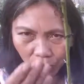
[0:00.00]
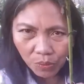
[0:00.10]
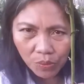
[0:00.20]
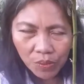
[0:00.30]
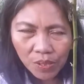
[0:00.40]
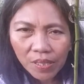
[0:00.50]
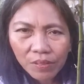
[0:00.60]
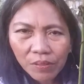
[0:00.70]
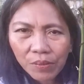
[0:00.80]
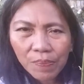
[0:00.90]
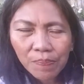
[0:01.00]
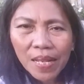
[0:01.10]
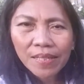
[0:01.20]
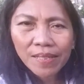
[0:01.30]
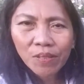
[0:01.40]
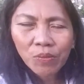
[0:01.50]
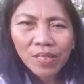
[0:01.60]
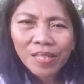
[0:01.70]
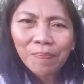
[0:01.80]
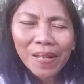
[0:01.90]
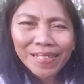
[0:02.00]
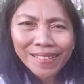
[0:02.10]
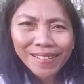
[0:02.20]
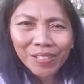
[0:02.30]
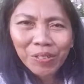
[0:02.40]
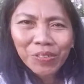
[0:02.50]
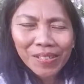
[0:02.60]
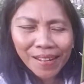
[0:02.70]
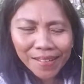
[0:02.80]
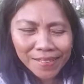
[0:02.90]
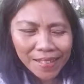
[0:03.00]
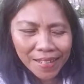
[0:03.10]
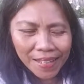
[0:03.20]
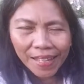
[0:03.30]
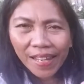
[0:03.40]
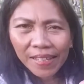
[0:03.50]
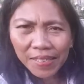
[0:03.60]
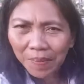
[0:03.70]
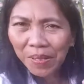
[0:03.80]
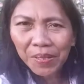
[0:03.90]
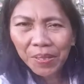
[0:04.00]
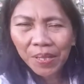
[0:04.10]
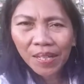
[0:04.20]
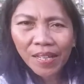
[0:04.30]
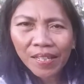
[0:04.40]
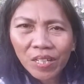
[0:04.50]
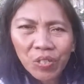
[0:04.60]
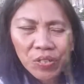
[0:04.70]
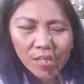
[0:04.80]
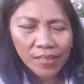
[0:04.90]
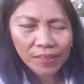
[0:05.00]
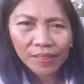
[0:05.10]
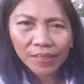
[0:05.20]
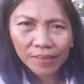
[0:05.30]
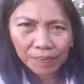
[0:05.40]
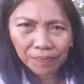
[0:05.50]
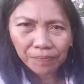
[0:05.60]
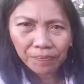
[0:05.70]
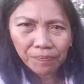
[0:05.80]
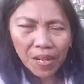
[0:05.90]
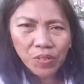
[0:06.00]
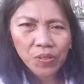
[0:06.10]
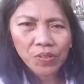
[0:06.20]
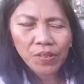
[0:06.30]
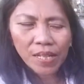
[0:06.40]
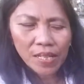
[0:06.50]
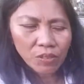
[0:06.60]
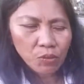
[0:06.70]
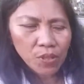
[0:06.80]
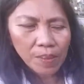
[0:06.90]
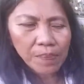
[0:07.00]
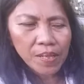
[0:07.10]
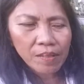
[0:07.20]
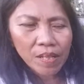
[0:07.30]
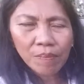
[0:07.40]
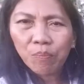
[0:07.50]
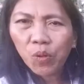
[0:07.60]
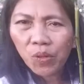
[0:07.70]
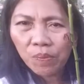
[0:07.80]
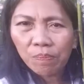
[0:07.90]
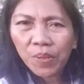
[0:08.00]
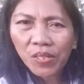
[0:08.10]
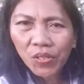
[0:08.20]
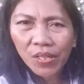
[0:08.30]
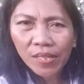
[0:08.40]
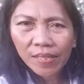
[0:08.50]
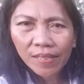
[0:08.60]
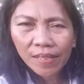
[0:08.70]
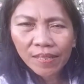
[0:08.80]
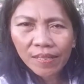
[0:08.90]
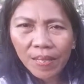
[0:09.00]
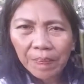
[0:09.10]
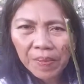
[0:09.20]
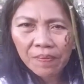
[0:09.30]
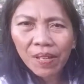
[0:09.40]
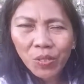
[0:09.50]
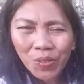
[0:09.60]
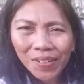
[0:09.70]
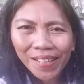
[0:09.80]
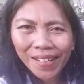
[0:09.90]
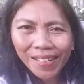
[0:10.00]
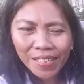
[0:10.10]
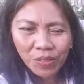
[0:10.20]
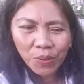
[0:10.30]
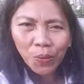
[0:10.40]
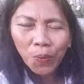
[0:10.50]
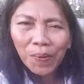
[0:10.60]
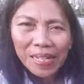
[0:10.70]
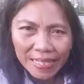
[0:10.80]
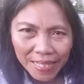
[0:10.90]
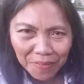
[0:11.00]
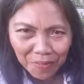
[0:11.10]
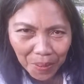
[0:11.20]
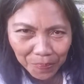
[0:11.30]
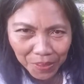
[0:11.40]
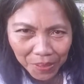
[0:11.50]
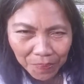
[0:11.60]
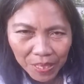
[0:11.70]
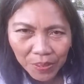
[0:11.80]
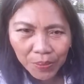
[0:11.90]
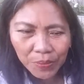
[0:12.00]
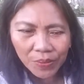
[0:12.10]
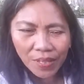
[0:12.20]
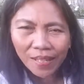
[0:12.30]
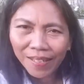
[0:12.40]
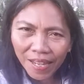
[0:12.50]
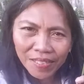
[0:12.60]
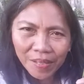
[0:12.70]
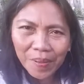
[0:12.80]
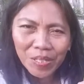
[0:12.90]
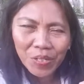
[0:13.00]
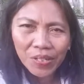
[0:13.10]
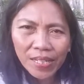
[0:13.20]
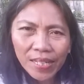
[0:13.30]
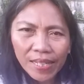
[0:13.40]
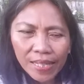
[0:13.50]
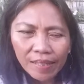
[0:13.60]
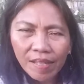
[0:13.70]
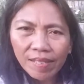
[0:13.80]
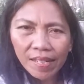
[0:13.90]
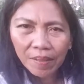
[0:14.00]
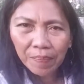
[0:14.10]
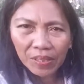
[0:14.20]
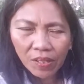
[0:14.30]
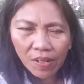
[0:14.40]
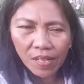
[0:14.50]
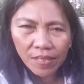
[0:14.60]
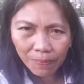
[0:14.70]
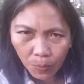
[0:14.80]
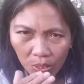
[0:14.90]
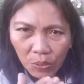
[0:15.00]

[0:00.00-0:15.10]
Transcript: to the plants so that the plants can utilize. And some other additional function to help that more branching and some division. So we will stop from there because, as I mentioned, it has a lot of materials if